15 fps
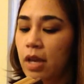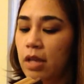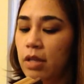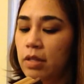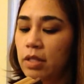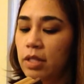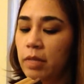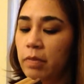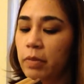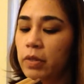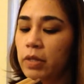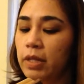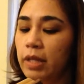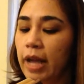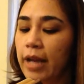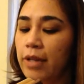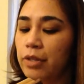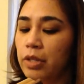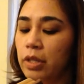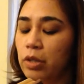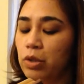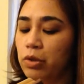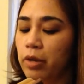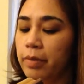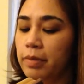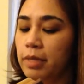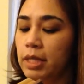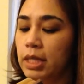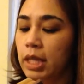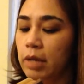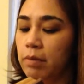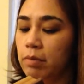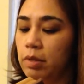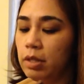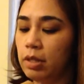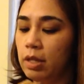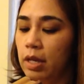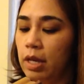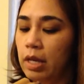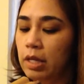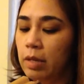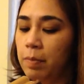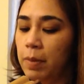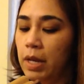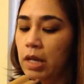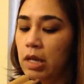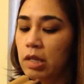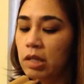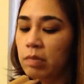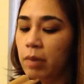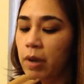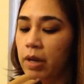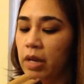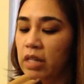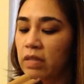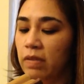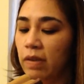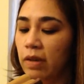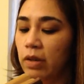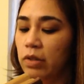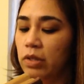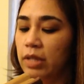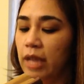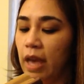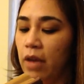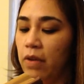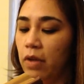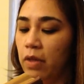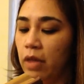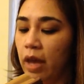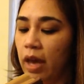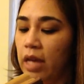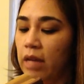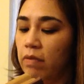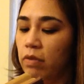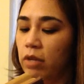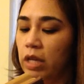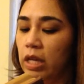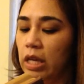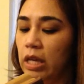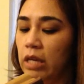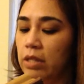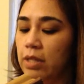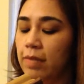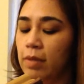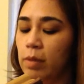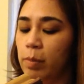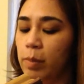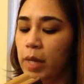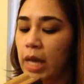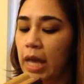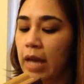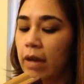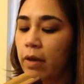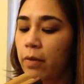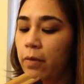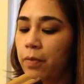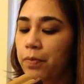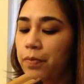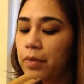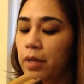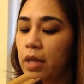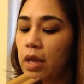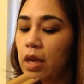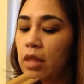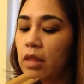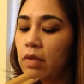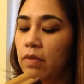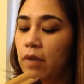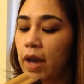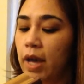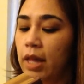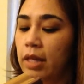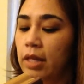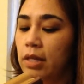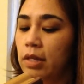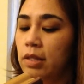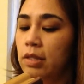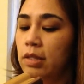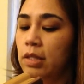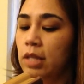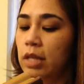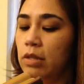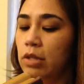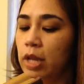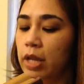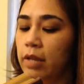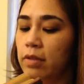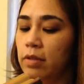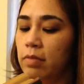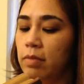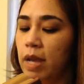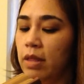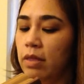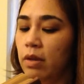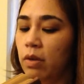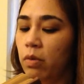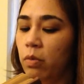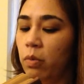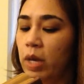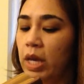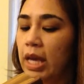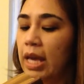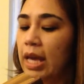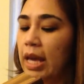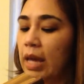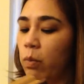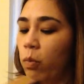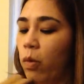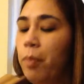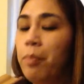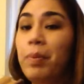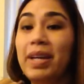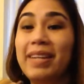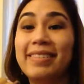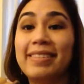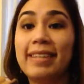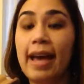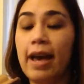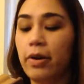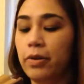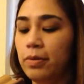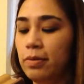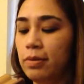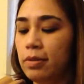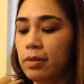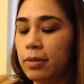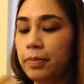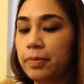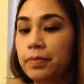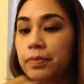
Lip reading: The cymbals clashed and the drums thumped. The pianist brought his fingers down on the ivory keys of the piano. The violinist and cellist made their weeing and whumping sounds.